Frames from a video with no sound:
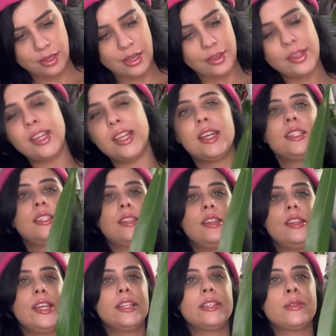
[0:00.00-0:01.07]
I think it's
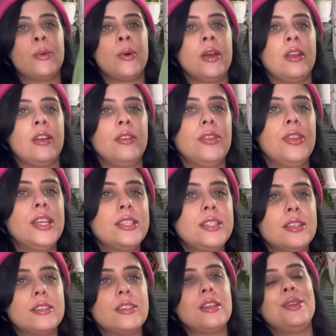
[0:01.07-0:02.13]
this one. This
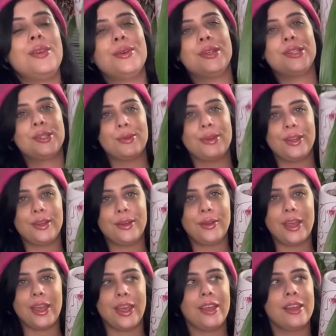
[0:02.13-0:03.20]
is the newest one.
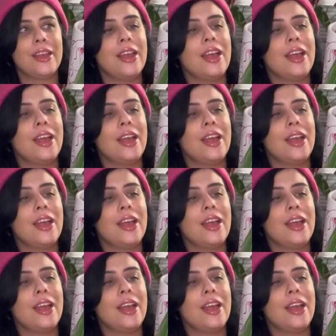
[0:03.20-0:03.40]
Okay.